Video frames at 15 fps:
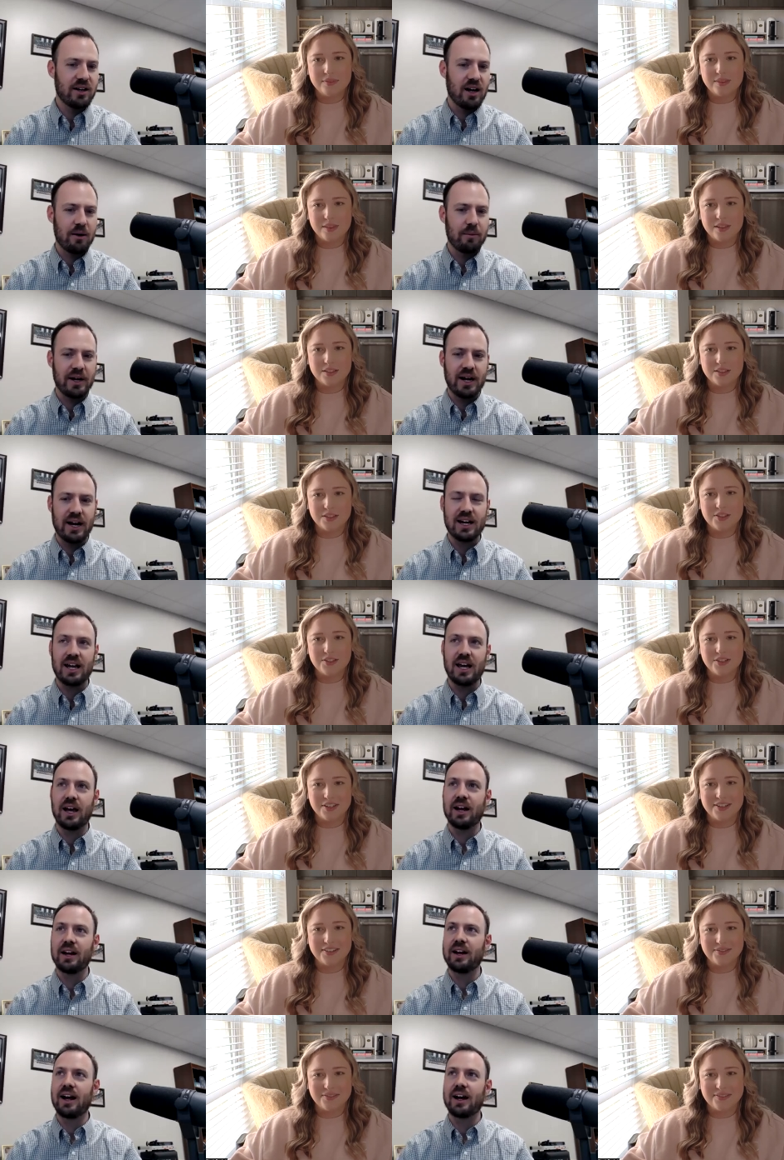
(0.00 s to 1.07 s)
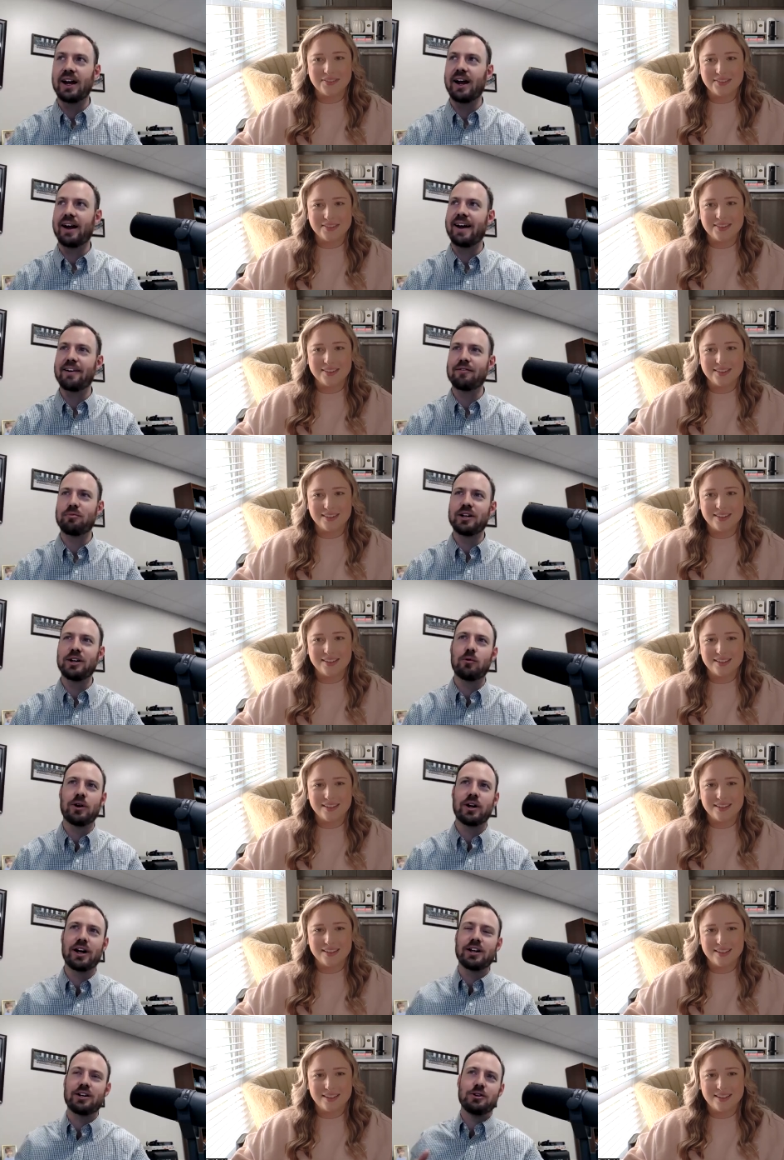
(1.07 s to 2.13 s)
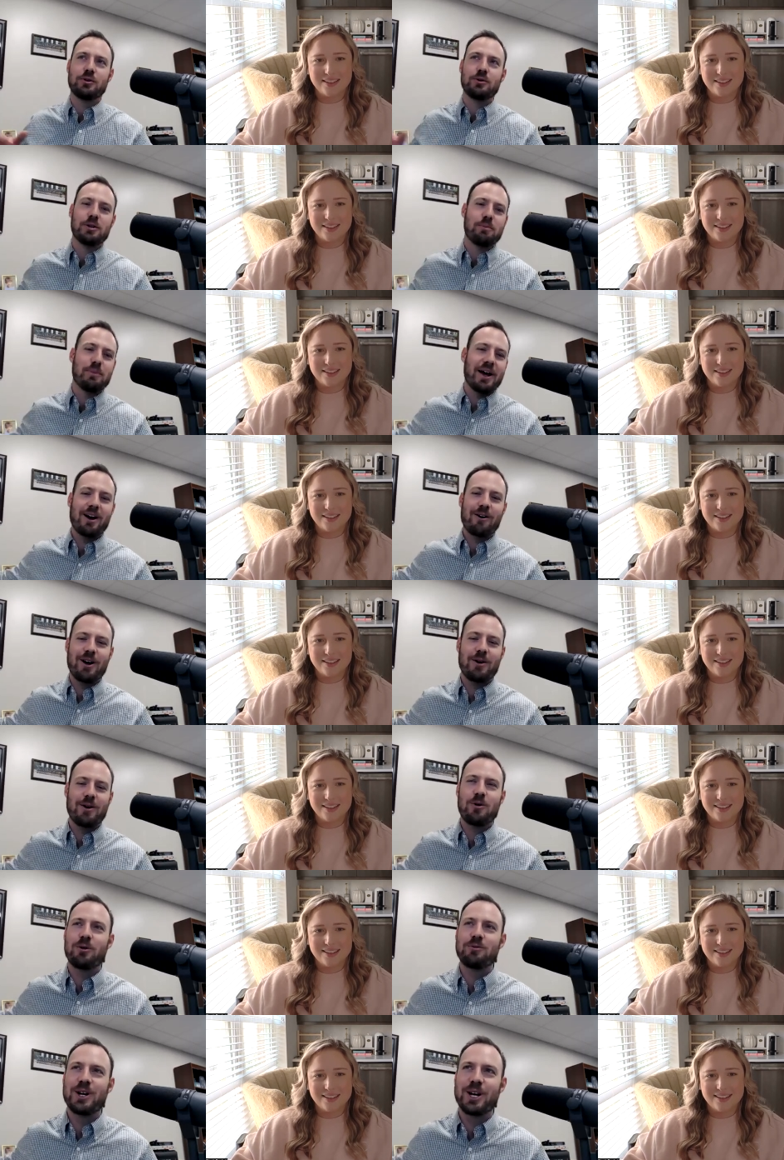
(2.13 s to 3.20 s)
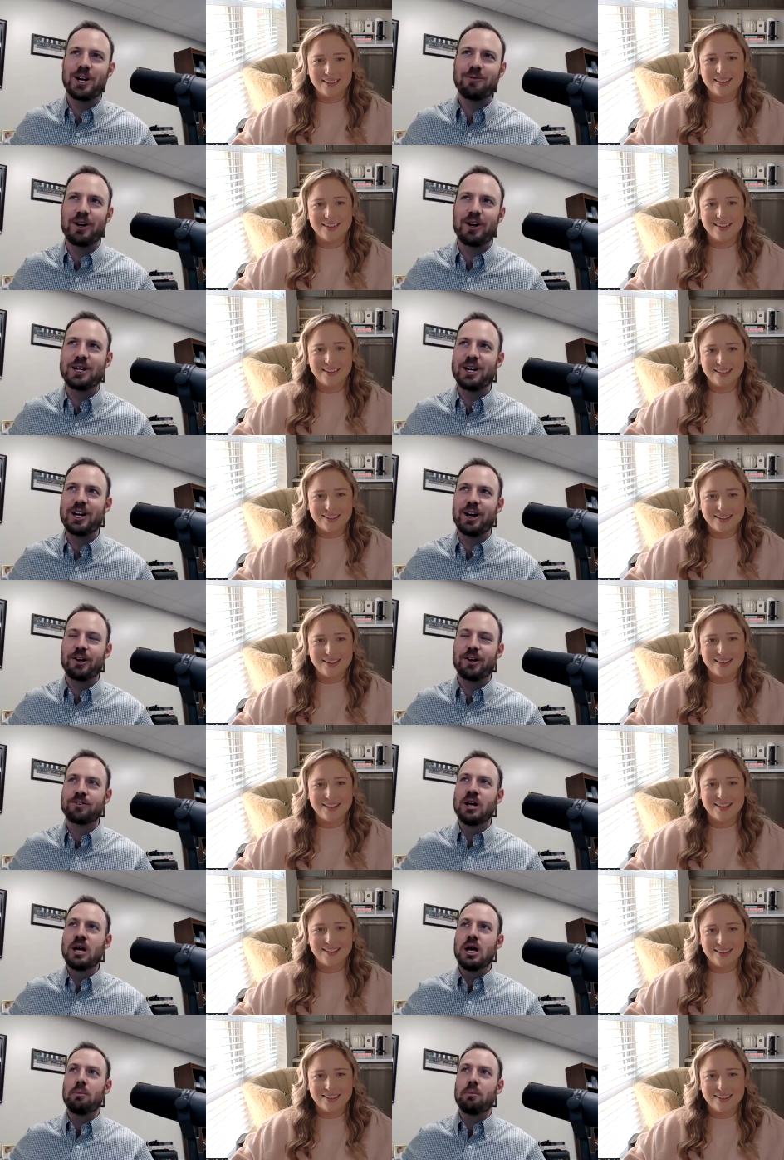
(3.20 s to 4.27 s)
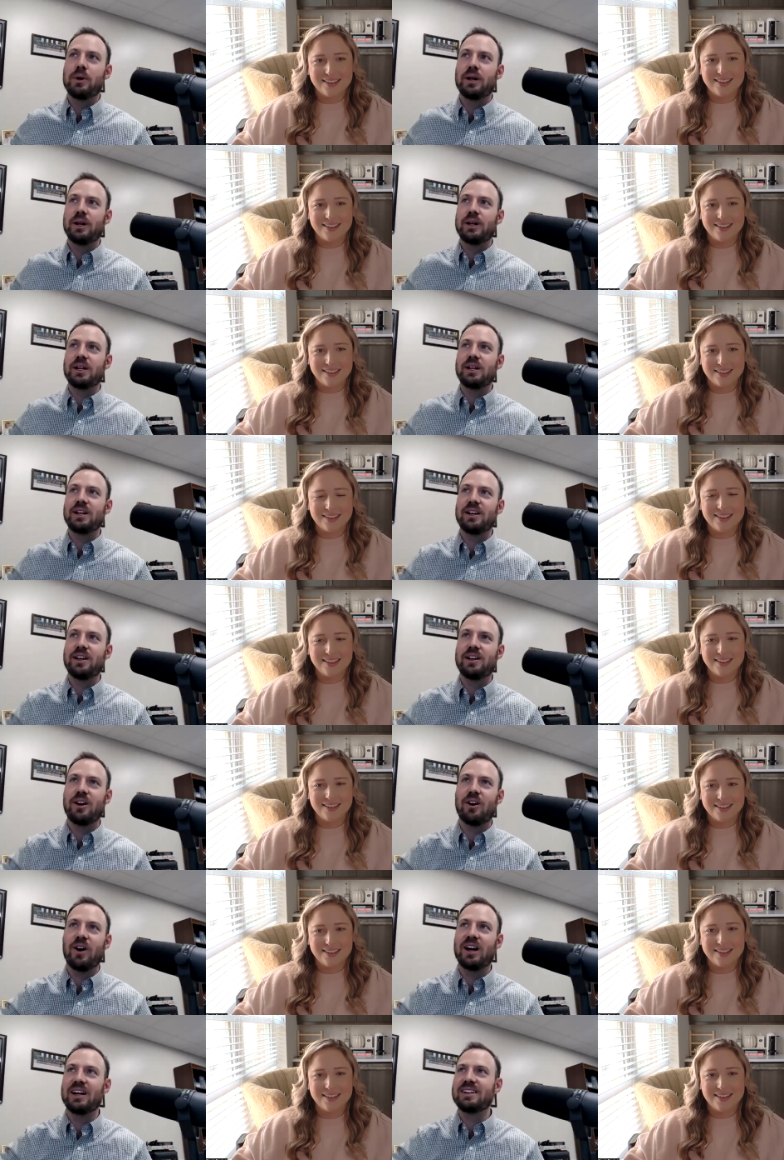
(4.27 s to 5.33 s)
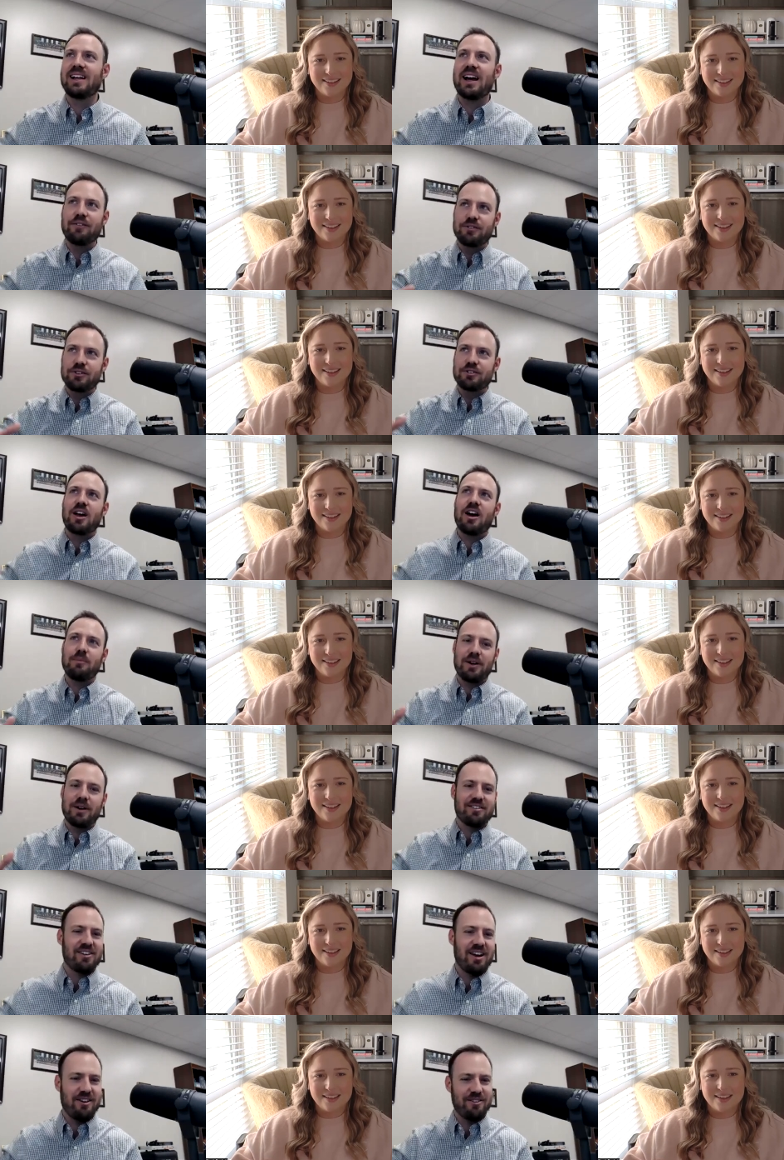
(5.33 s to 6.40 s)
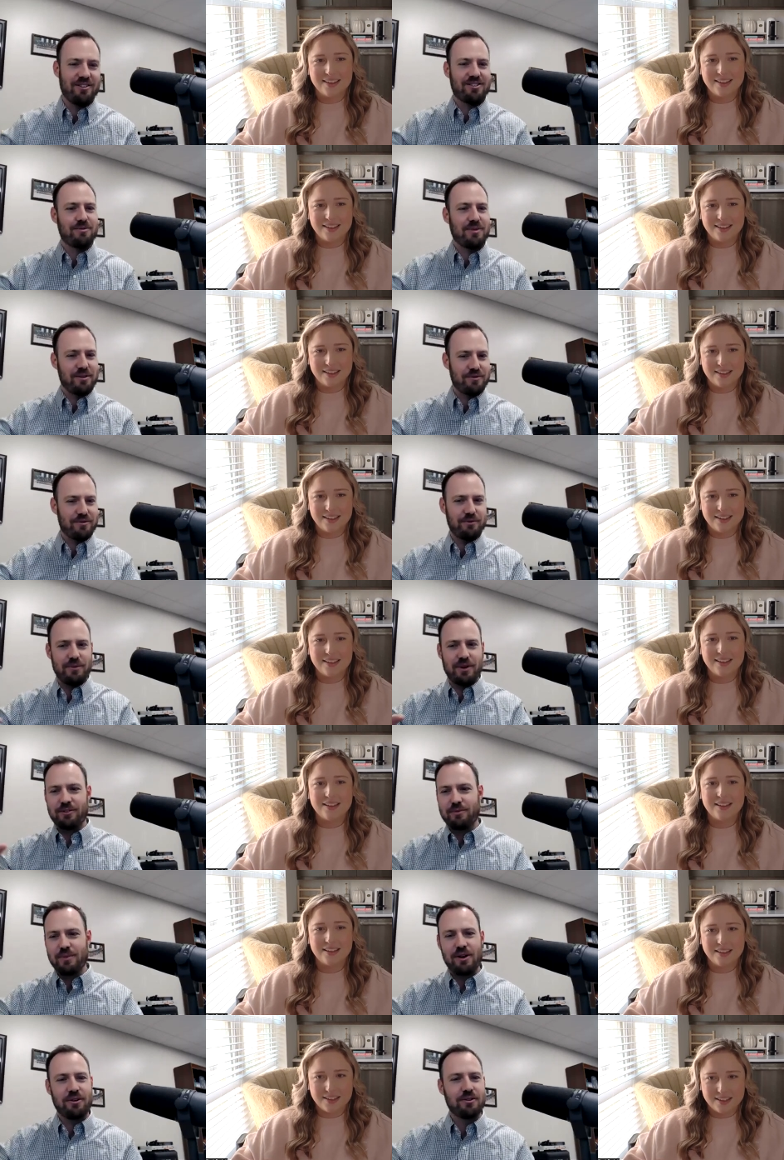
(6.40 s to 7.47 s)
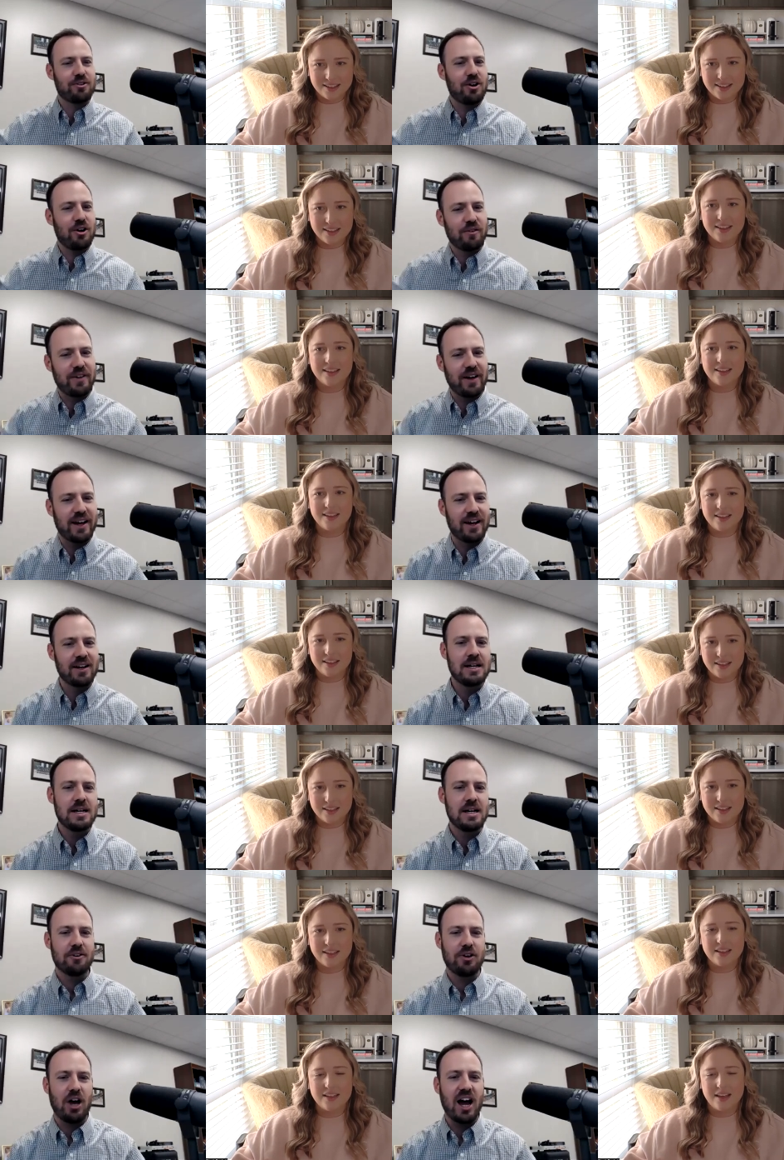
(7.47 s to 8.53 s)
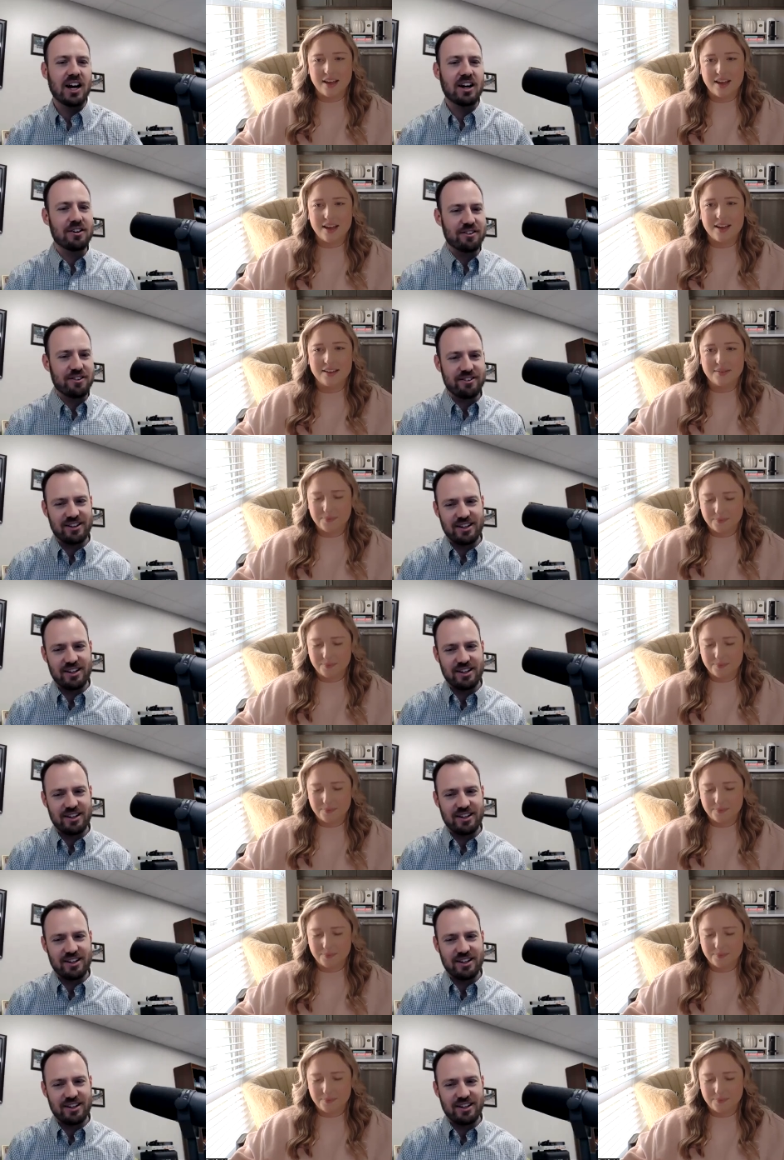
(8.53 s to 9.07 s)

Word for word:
Speaker 1: I mean, I can't have Blink 182 in the background while I'm taking my test, but I've just got my sounds and my smells and all that. So I